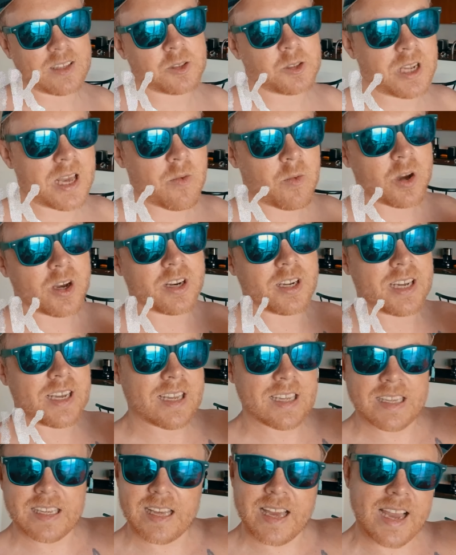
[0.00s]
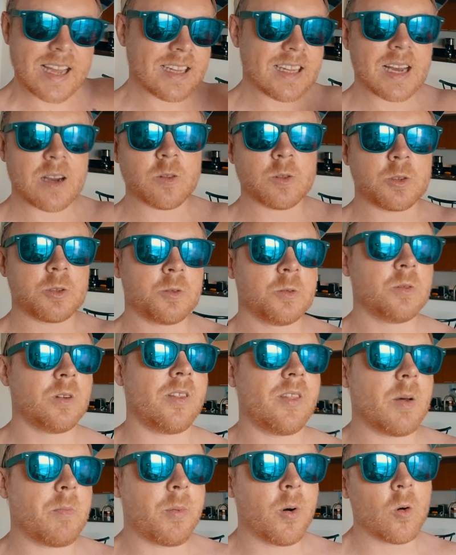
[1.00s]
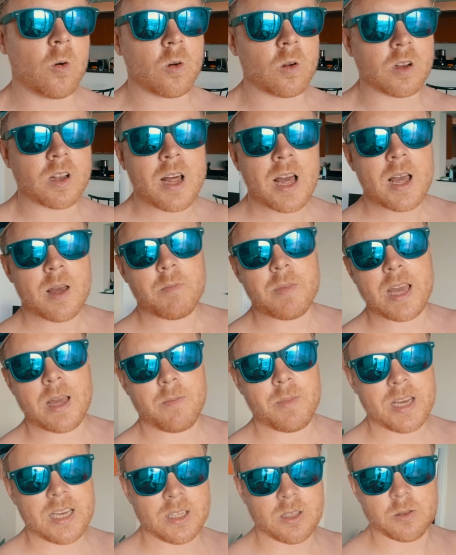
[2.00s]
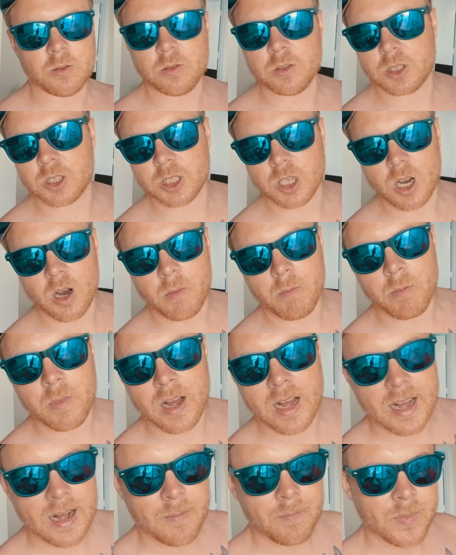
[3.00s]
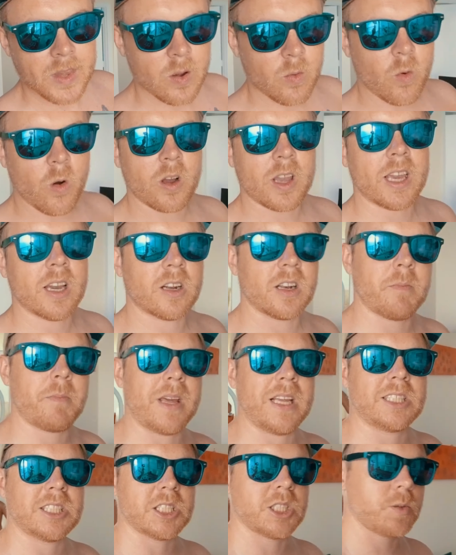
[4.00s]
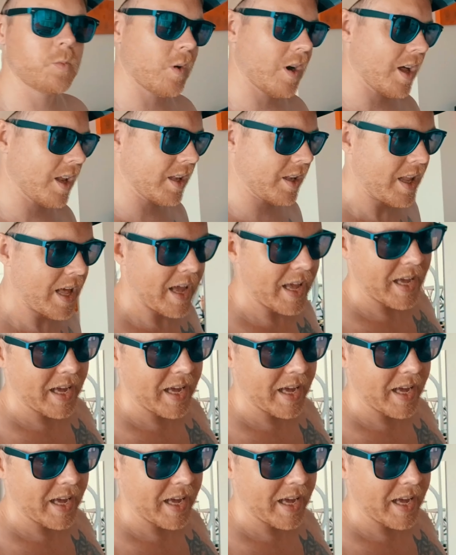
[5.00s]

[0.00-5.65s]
Today we're gonna head down to the pool, maybe do some uh, walking on the beach as well.